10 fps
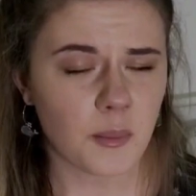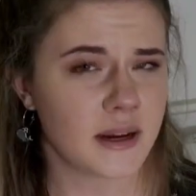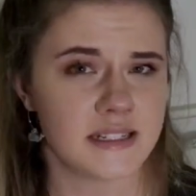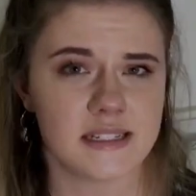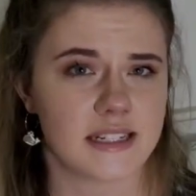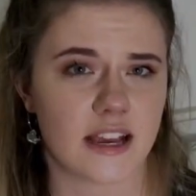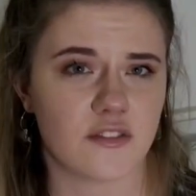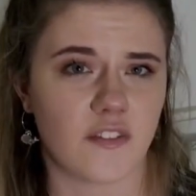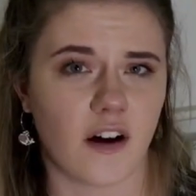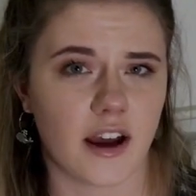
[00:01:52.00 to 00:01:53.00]
but I didn't
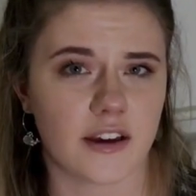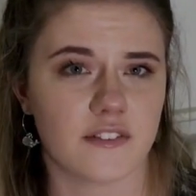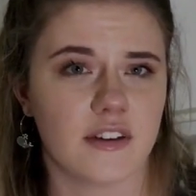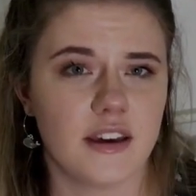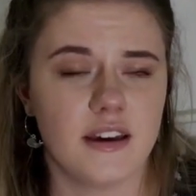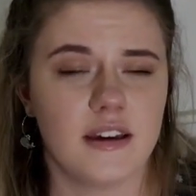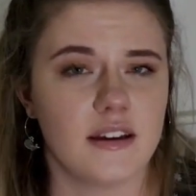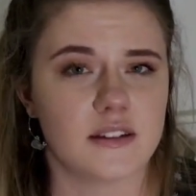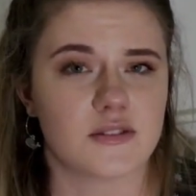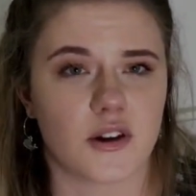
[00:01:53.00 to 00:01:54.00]
take five.
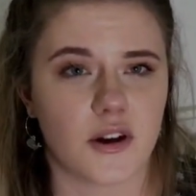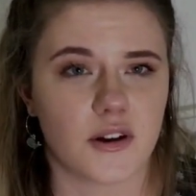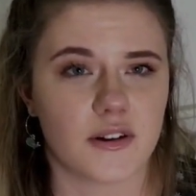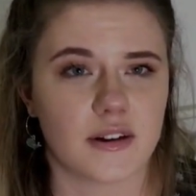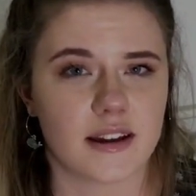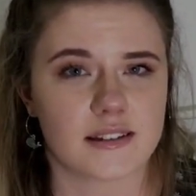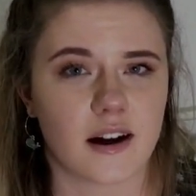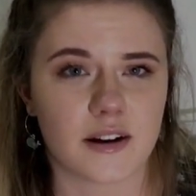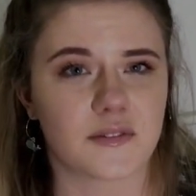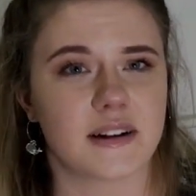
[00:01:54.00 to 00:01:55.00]
So it's
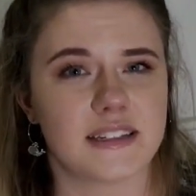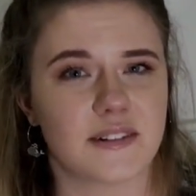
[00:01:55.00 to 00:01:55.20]
kind of really